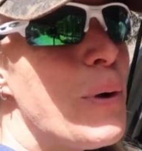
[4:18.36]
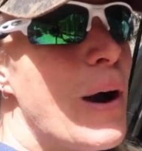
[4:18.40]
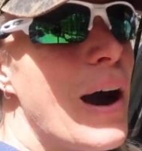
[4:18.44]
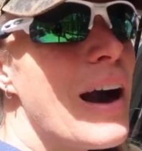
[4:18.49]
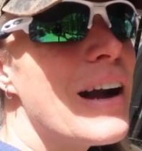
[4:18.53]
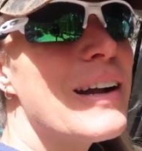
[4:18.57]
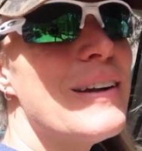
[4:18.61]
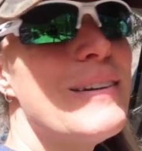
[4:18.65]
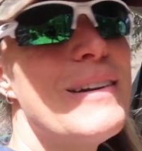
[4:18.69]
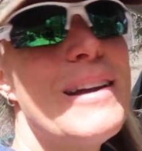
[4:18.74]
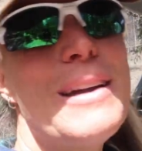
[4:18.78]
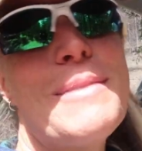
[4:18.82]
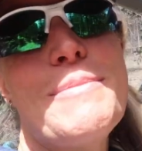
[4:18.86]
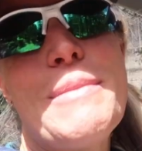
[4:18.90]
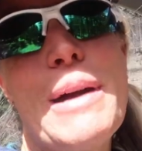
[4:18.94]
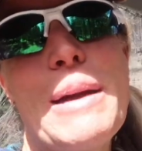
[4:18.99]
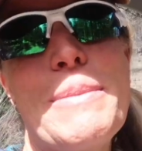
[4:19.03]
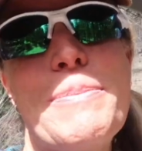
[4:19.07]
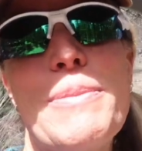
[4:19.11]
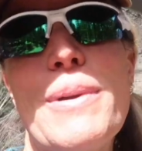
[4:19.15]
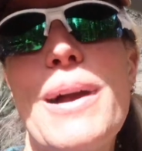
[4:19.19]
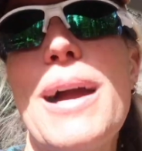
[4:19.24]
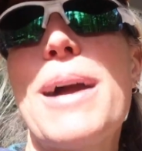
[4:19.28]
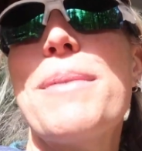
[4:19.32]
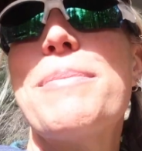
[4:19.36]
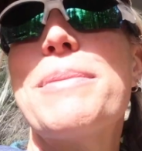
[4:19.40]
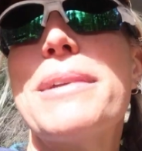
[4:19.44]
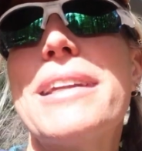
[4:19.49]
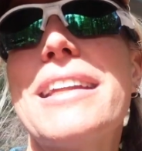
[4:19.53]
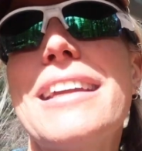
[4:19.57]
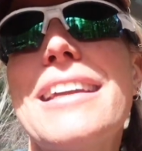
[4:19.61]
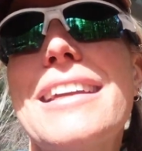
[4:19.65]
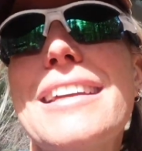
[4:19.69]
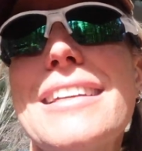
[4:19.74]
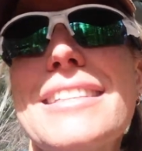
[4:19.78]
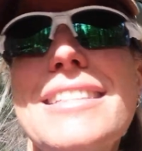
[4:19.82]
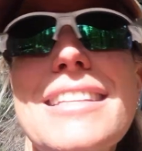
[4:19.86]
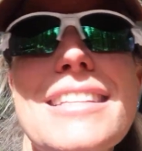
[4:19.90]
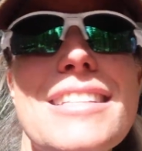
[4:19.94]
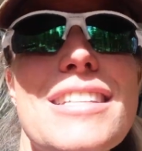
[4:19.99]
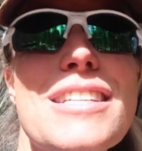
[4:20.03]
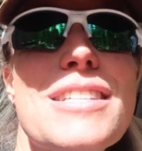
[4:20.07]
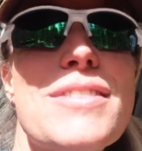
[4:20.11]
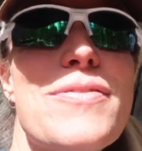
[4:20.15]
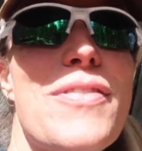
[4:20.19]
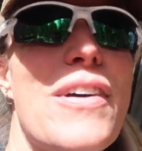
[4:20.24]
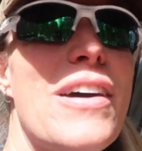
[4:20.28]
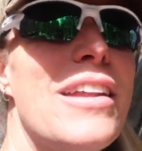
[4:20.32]
walk around my property, because it
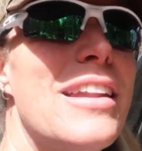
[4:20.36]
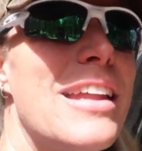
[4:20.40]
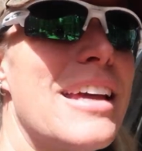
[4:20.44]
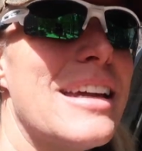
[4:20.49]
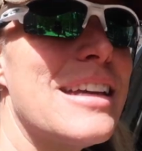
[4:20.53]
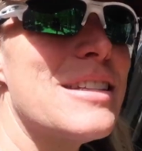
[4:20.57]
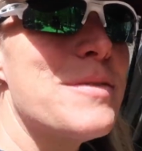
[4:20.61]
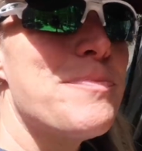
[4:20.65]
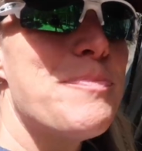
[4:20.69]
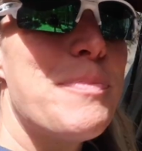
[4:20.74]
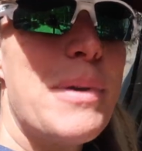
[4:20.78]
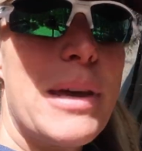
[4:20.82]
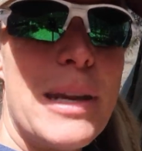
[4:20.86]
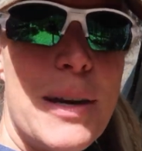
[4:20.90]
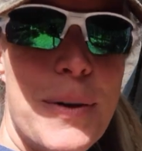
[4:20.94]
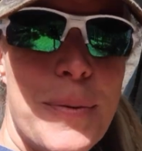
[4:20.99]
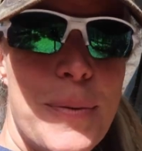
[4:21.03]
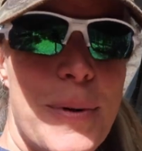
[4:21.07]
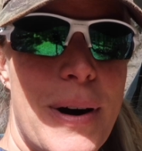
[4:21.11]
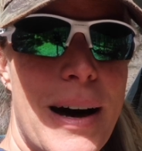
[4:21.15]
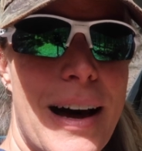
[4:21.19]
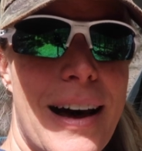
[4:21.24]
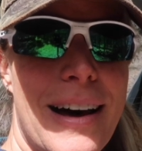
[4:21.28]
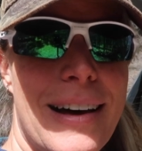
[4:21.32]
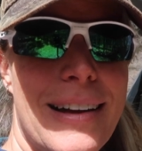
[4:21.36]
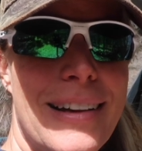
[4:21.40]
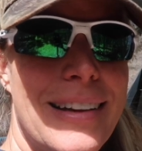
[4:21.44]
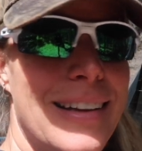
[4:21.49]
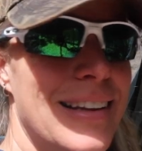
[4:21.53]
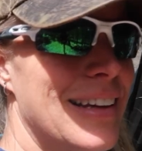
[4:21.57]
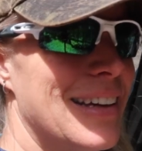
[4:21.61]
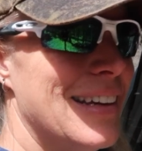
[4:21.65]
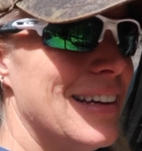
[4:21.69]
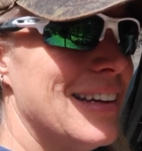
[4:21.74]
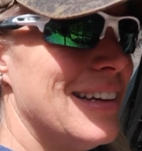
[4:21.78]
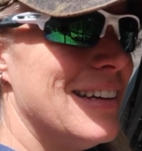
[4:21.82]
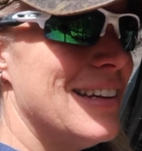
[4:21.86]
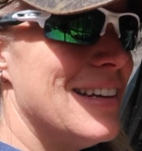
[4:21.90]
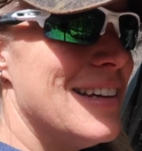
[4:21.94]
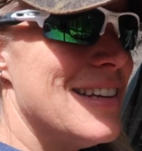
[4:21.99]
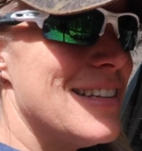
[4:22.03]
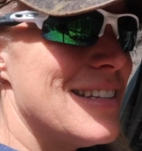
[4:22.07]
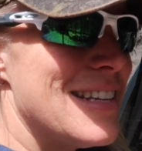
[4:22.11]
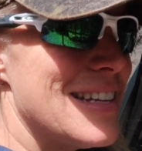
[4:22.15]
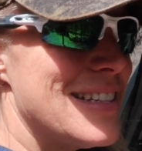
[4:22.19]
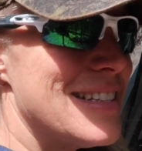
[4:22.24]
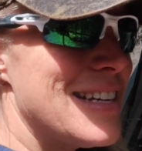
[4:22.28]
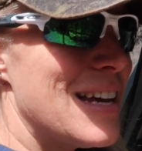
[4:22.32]
just felt like it's been a while
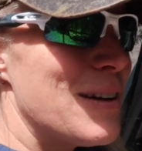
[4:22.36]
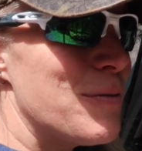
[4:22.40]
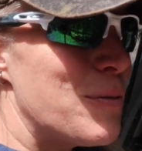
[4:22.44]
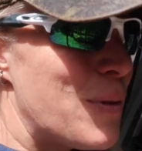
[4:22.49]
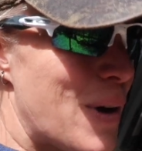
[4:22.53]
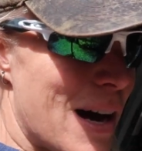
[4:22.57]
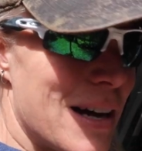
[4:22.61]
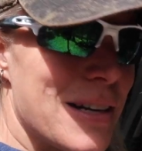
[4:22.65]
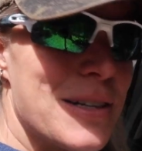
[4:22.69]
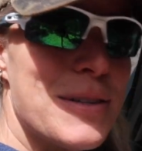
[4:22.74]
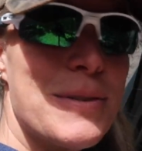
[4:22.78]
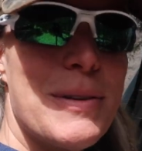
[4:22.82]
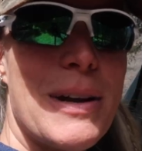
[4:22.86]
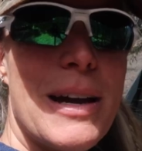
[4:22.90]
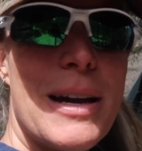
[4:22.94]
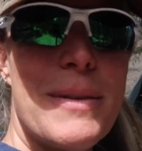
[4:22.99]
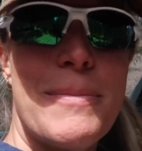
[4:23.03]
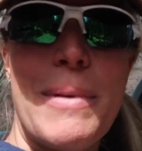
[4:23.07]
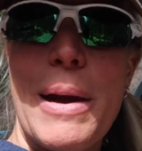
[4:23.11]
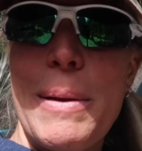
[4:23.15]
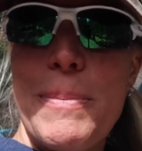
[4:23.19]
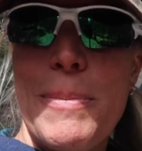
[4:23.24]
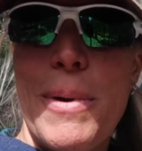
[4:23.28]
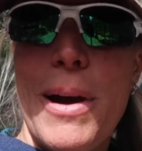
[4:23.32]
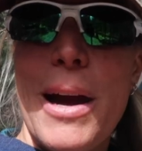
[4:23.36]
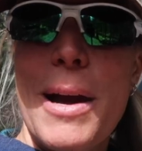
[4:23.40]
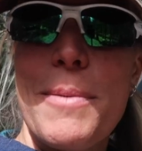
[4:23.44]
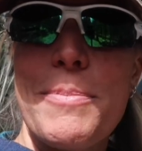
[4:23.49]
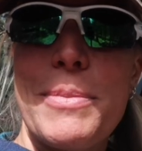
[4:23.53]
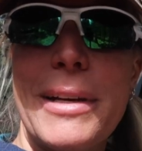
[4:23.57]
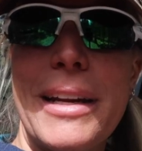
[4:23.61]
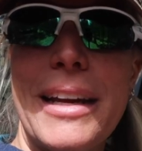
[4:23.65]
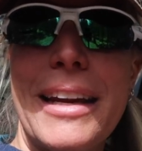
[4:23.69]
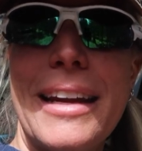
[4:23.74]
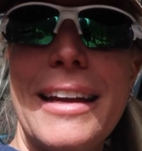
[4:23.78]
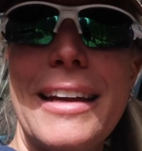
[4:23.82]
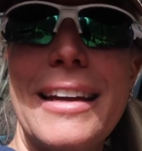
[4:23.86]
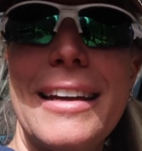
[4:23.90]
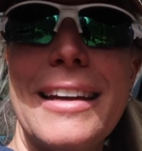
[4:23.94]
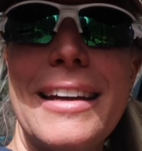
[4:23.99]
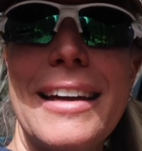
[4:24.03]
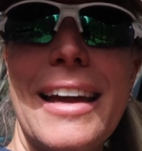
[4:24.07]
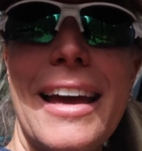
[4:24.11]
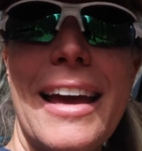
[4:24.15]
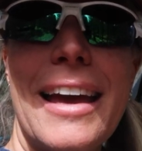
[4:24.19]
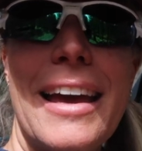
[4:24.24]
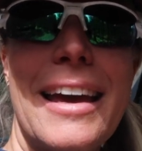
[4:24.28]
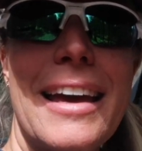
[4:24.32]
since I've walked around my property,
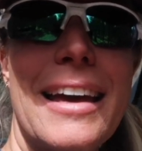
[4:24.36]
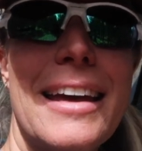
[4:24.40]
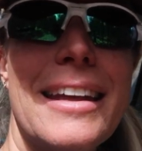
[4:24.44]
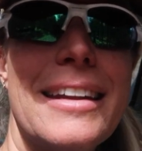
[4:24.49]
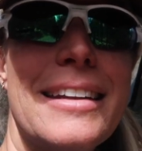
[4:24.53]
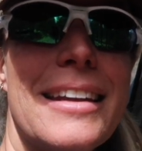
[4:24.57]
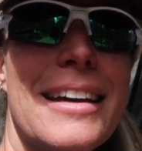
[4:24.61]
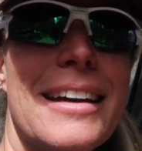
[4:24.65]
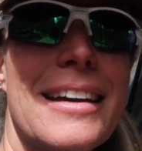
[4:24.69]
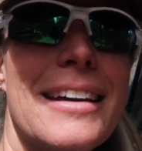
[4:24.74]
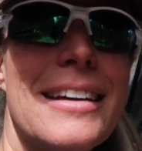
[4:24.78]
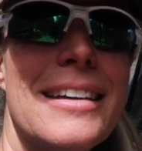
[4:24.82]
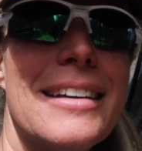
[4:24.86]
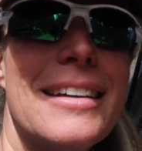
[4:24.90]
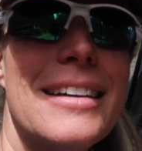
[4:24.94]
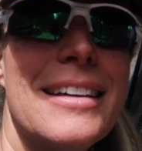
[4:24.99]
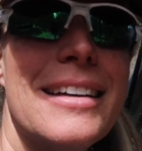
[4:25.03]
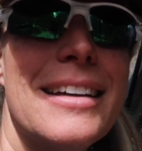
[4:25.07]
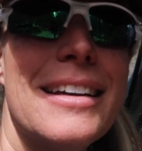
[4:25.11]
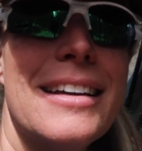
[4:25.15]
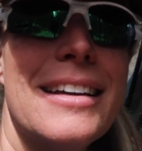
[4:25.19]
and